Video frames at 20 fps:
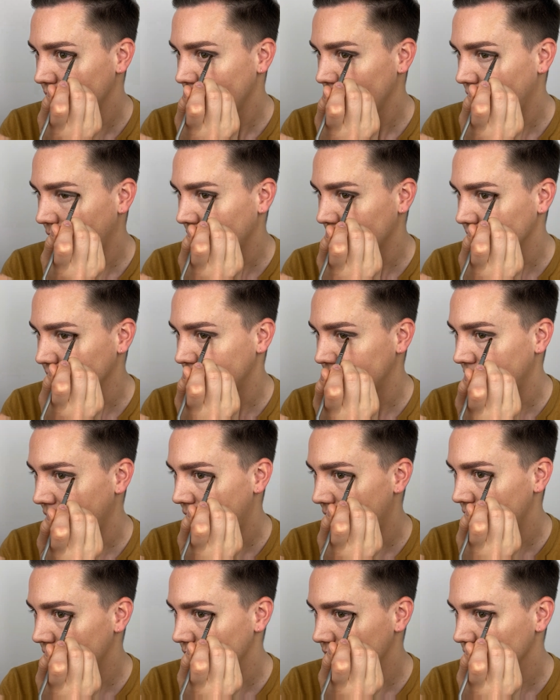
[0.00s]
and
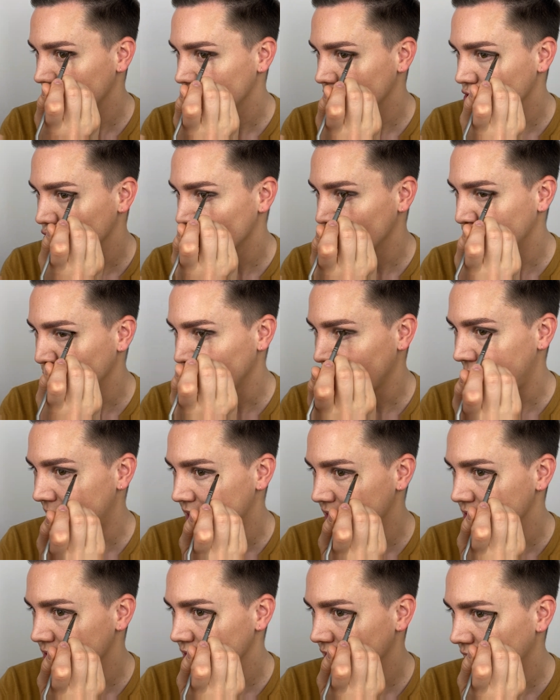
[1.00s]
get your
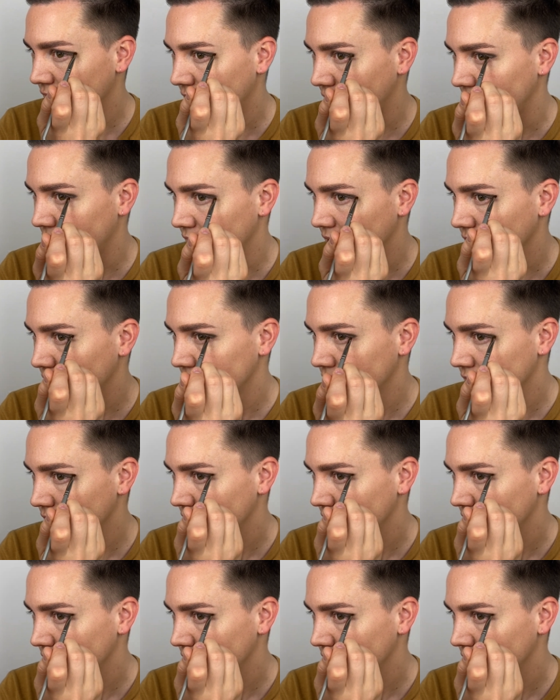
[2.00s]
blend in.